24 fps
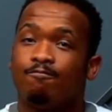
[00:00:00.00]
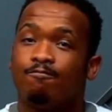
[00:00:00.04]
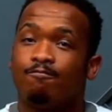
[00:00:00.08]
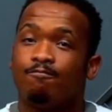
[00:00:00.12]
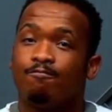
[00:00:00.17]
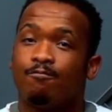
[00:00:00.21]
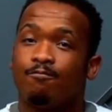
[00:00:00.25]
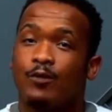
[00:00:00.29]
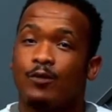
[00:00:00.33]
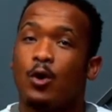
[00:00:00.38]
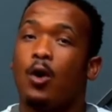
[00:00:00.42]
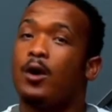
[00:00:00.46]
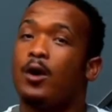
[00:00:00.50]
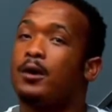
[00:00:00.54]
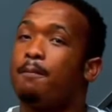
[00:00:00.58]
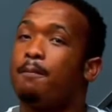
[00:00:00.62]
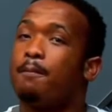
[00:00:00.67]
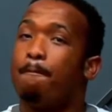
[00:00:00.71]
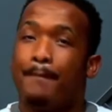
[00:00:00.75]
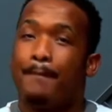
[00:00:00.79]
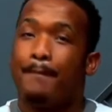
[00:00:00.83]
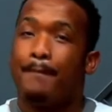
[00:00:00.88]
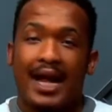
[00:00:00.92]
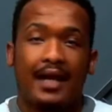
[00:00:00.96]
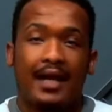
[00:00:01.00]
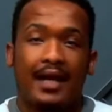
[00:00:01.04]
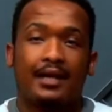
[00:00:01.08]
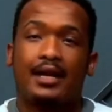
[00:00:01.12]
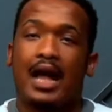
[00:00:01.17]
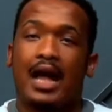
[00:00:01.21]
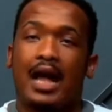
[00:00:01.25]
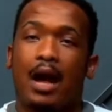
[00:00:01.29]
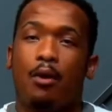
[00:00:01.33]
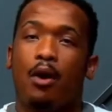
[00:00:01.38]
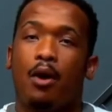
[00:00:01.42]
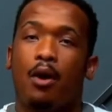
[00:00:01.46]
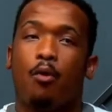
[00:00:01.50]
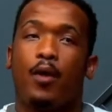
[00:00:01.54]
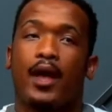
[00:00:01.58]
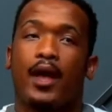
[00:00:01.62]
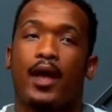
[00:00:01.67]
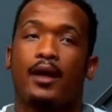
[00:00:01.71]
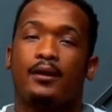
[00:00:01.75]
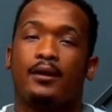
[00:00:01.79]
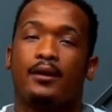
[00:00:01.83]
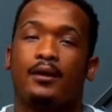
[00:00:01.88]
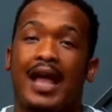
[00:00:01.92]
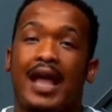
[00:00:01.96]
God planned our work.
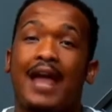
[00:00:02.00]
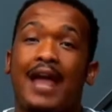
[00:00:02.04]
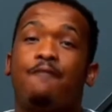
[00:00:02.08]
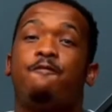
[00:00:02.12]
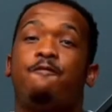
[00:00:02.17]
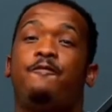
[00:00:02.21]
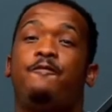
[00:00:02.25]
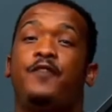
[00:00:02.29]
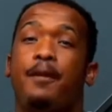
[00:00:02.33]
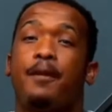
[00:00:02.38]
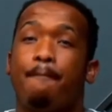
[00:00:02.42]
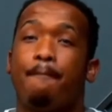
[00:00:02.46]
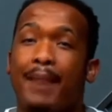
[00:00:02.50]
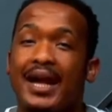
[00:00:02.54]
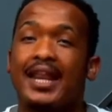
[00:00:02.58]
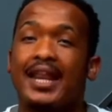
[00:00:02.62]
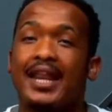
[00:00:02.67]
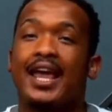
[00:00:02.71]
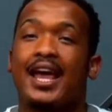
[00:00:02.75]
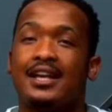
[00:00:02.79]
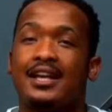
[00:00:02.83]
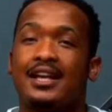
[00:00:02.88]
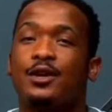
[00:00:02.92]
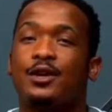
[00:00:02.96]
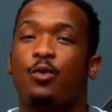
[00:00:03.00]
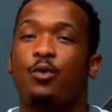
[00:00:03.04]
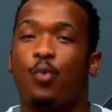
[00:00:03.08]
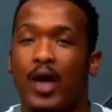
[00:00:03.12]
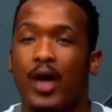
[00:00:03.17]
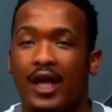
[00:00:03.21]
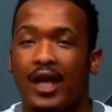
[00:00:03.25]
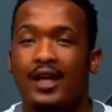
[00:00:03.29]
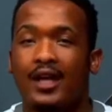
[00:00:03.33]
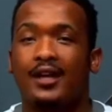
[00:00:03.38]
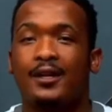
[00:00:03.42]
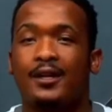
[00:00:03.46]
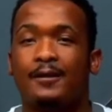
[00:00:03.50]
Everybody has a work.